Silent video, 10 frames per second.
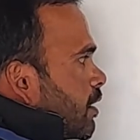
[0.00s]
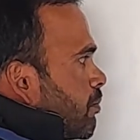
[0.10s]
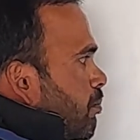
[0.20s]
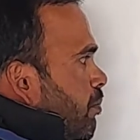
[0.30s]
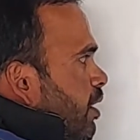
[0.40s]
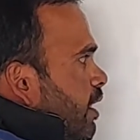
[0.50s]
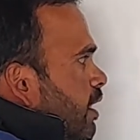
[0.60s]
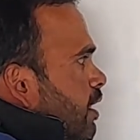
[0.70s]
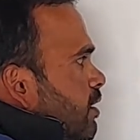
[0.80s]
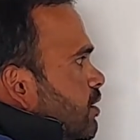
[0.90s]

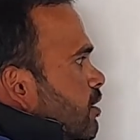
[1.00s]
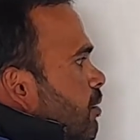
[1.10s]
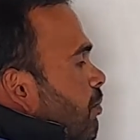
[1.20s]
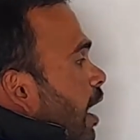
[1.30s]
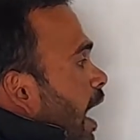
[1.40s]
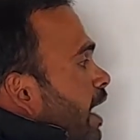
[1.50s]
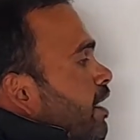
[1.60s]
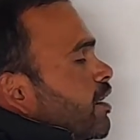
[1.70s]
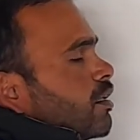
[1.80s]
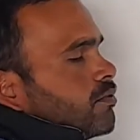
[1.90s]
making some
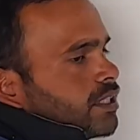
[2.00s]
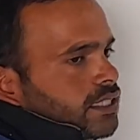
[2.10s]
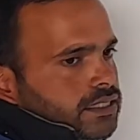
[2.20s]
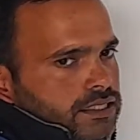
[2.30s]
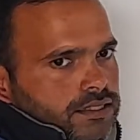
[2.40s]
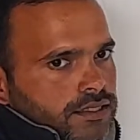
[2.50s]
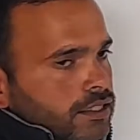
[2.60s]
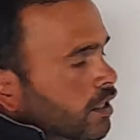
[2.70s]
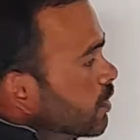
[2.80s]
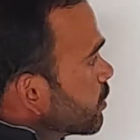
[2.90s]
angle with each other.
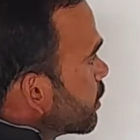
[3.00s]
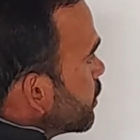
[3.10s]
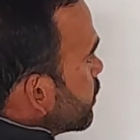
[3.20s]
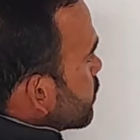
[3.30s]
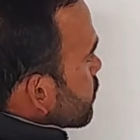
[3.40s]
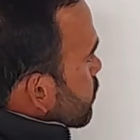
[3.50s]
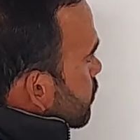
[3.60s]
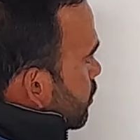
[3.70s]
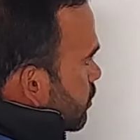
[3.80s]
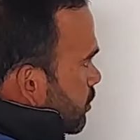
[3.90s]
The
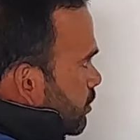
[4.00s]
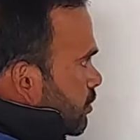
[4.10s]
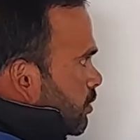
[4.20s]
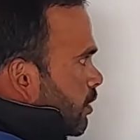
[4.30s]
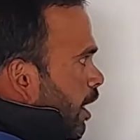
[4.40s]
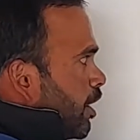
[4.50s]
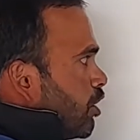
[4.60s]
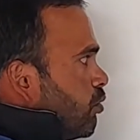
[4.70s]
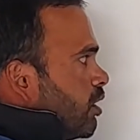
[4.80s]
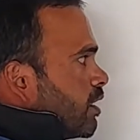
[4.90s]
distance,
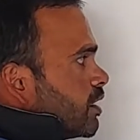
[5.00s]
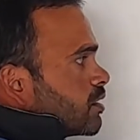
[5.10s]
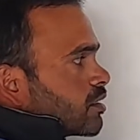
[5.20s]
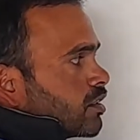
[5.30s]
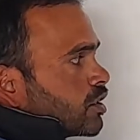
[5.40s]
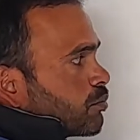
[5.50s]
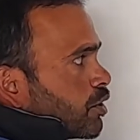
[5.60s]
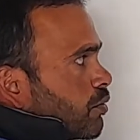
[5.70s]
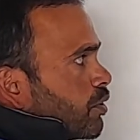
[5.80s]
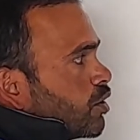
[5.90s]
angular distance
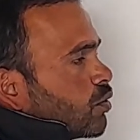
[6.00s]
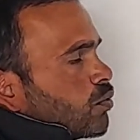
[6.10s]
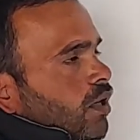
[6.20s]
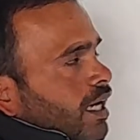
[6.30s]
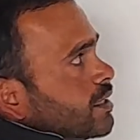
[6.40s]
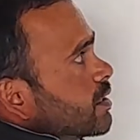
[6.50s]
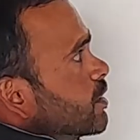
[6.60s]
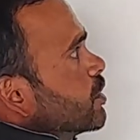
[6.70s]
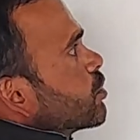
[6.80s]
between two lines is